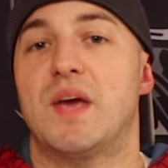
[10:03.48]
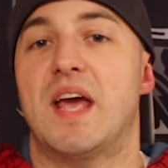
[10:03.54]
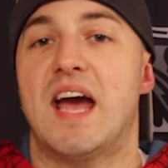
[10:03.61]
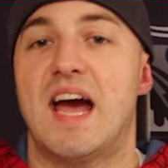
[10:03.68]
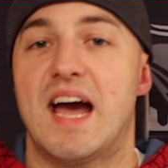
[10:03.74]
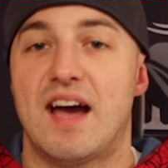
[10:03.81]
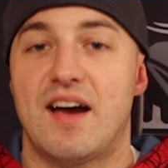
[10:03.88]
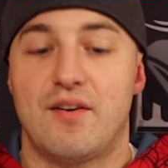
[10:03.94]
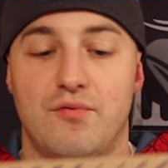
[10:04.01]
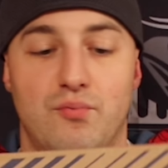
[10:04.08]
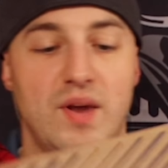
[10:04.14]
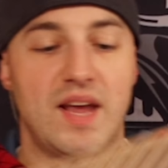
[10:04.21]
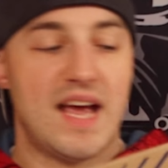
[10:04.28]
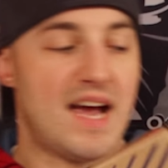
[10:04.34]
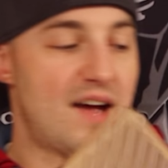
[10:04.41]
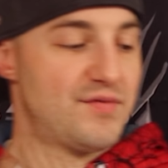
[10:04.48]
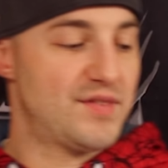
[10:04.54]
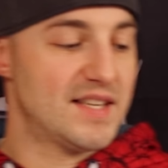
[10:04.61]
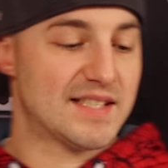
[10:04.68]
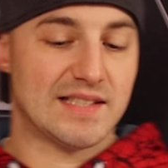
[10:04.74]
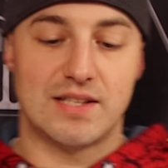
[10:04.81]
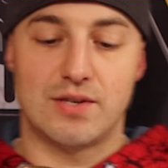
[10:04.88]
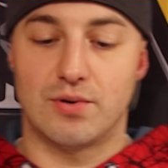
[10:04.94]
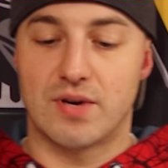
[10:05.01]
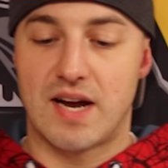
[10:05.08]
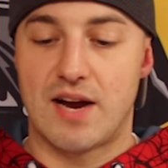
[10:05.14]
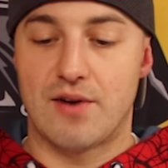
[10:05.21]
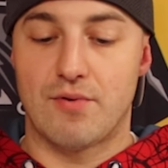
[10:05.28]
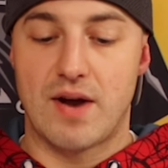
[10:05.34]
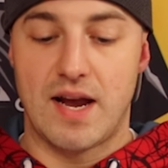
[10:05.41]
we have this little
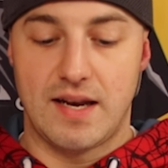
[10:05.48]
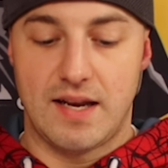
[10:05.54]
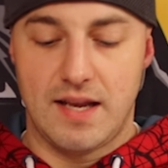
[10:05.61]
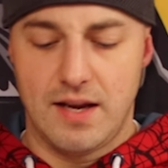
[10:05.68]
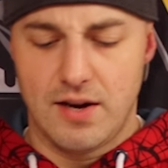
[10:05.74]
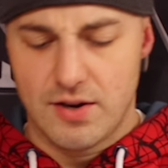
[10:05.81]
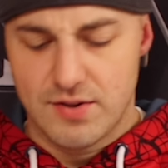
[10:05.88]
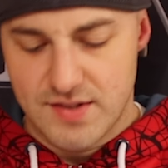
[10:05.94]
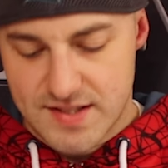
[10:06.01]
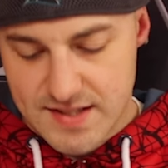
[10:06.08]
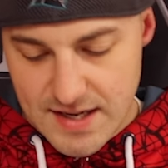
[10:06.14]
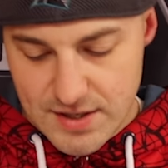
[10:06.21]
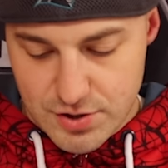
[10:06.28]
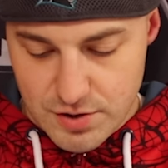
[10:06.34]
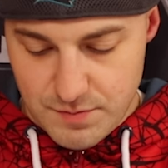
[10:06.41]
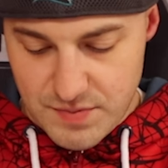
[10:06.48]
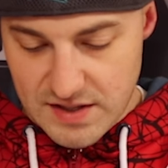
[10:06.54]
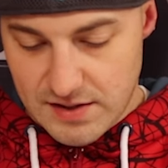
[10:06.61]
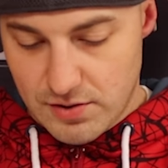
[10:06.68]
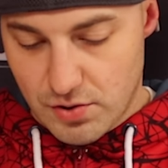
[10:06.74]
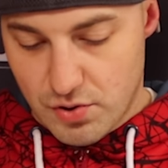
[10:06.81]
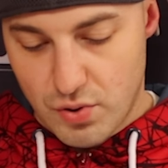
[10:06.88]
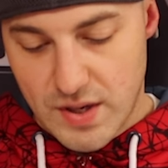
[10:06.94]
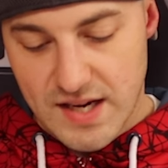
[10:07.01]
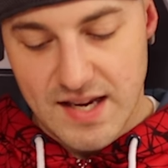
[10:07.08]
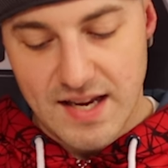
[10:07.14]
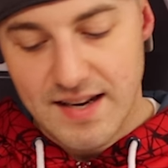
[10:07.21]
guy right here. This guy should be a little quick.